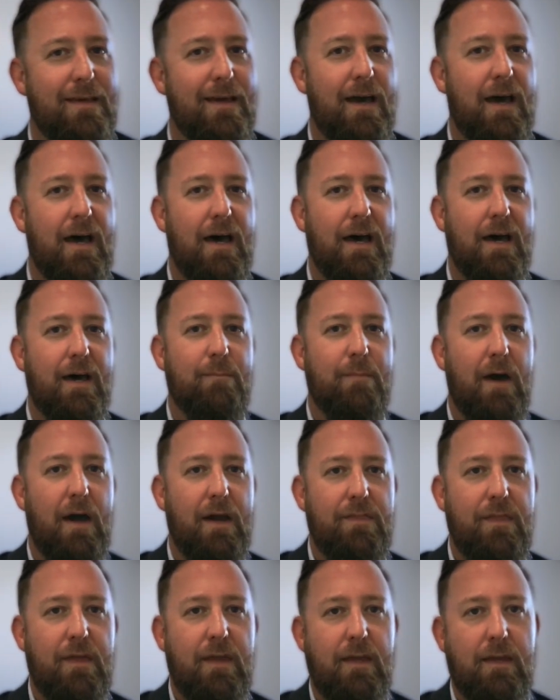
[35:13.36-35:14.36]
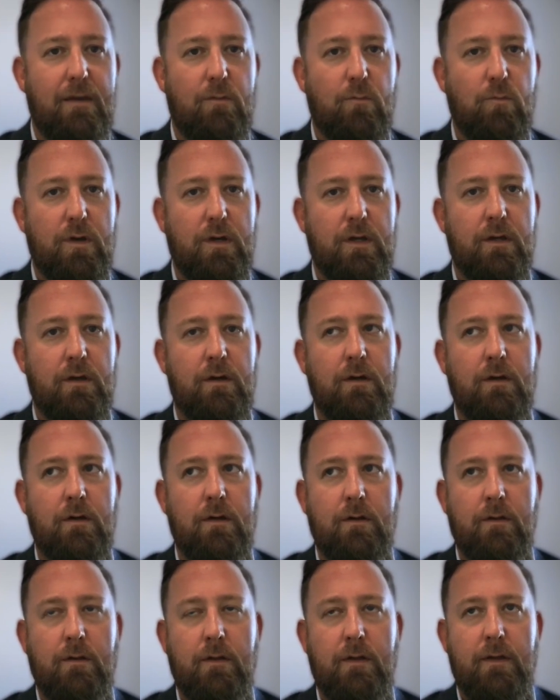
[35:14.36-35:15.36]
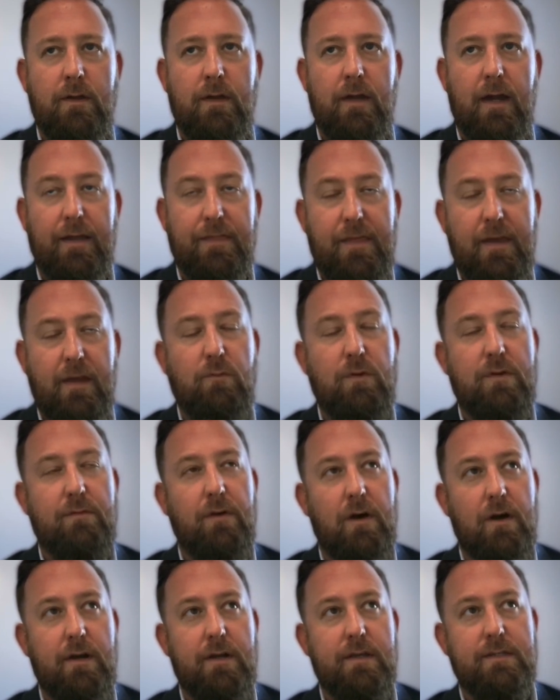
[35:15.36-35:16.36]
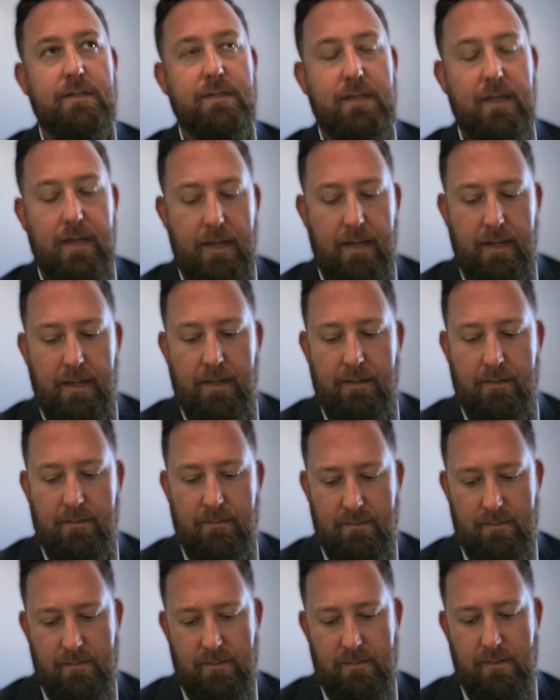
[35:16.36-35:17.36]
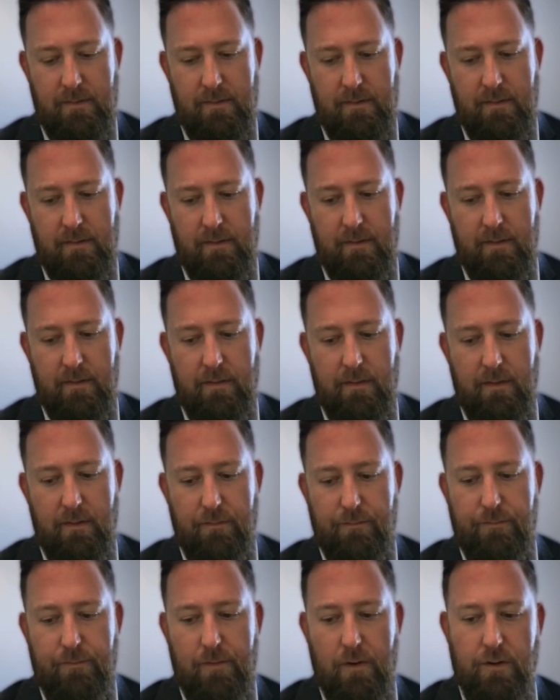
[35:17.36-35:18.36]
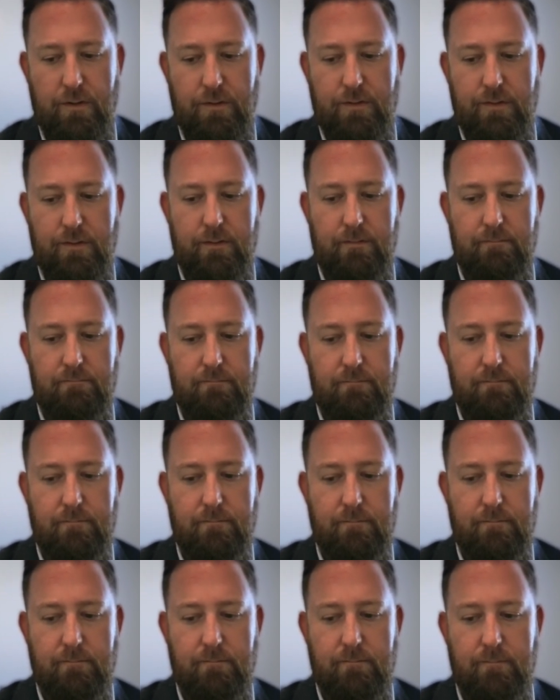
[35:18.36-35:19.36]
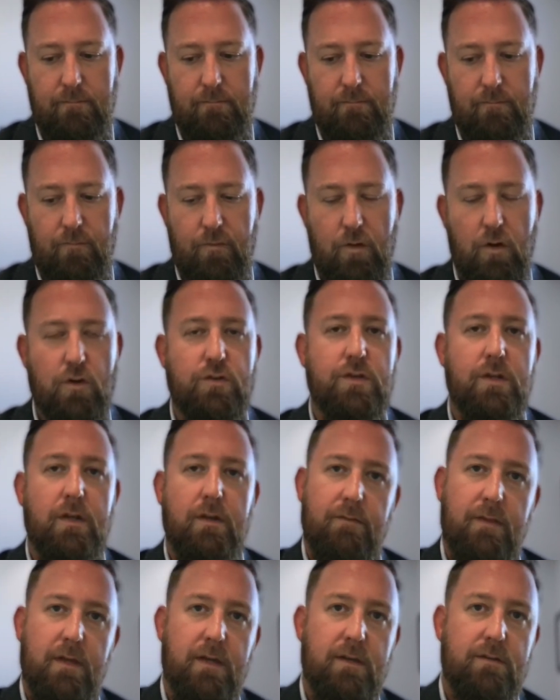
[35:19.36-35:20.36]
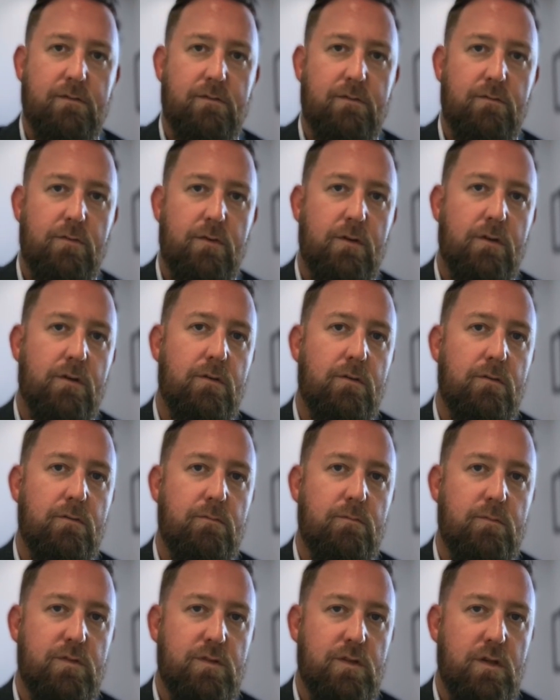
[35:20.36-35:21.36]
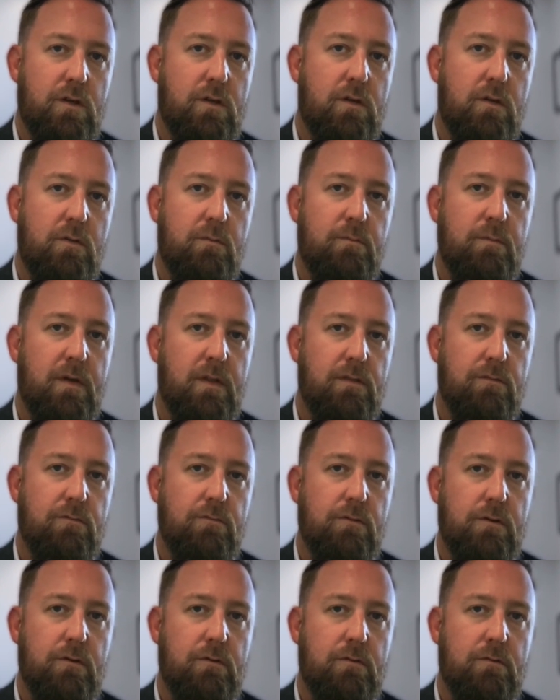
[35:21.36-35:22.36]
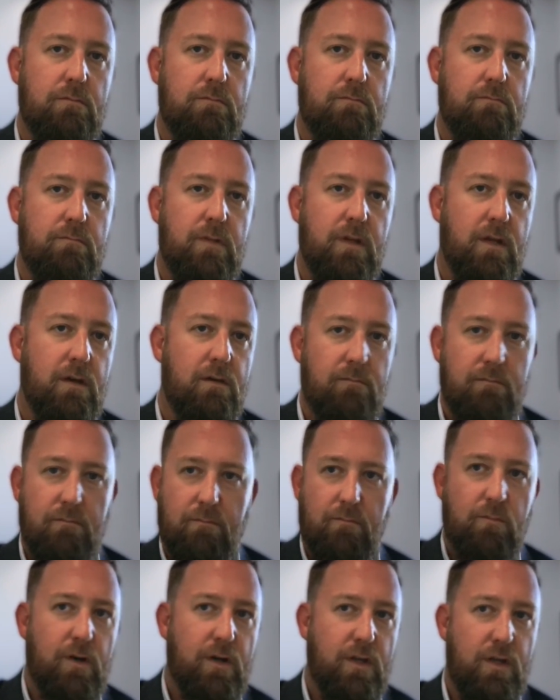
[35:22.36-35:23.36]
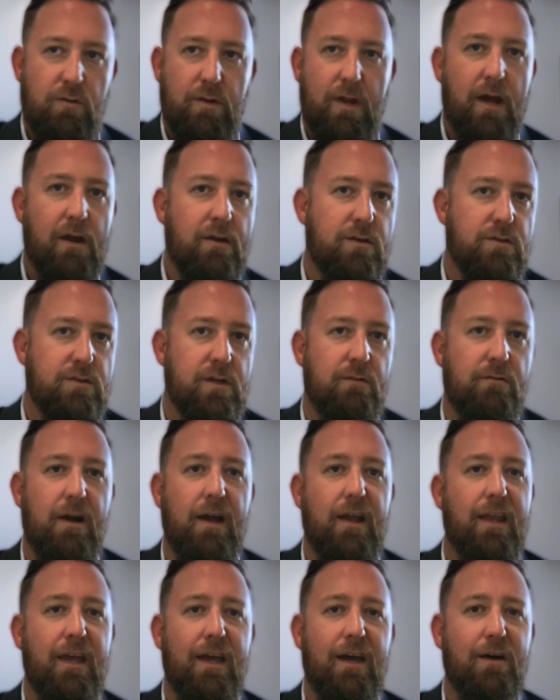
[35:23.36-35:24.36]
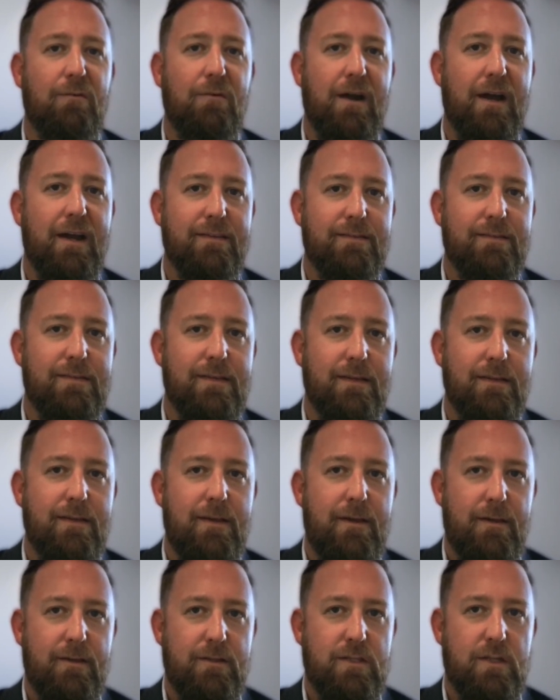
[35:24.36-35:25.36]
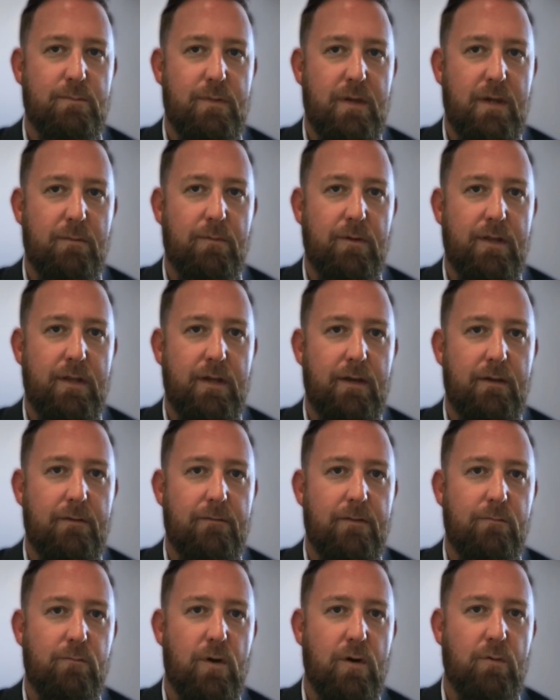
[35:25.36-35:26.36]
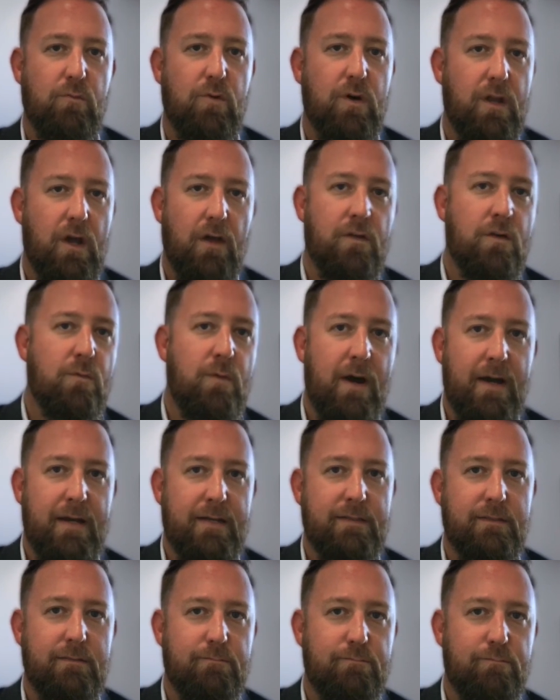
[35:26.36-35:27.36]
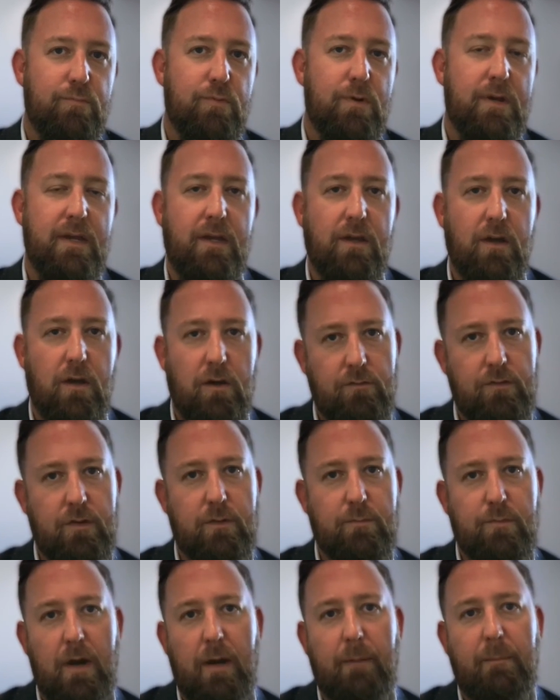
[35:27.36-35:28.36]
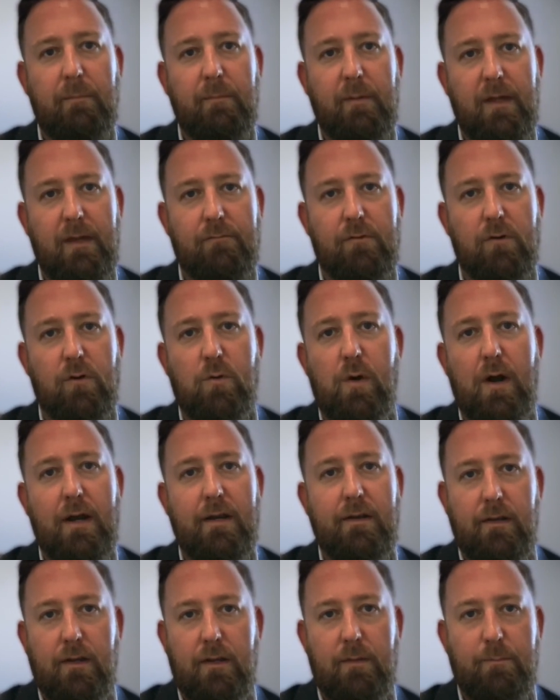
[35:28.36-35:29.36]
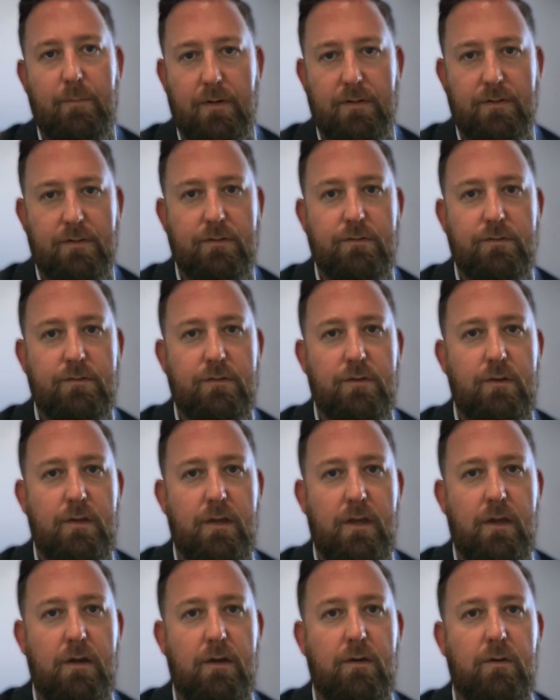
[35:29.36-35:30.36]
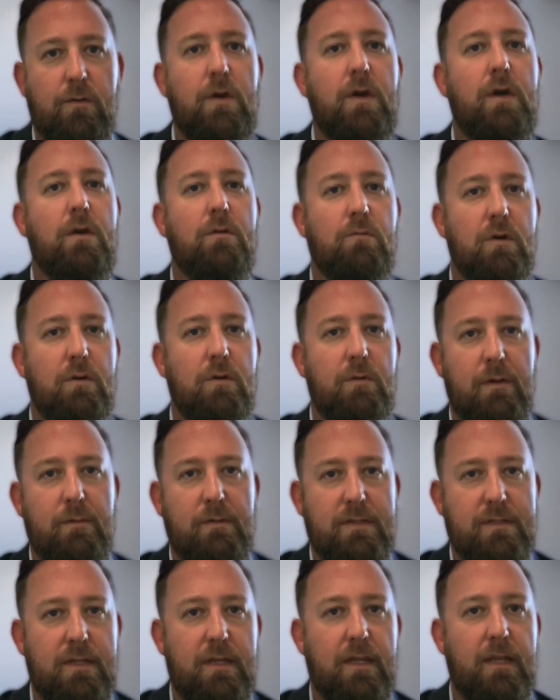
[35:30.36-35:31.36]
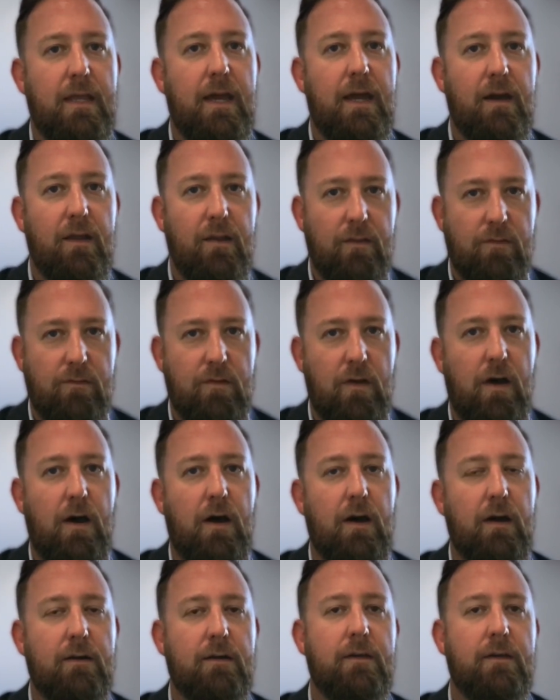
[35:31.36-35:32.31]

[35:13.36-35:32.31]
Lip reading: I think it will. I think we've already seen the first version of this through Zoom and through what you and I are using right now, right? To be able to what would otherwise pre-COVID probably have required an in-person studio where we would sit down and talk,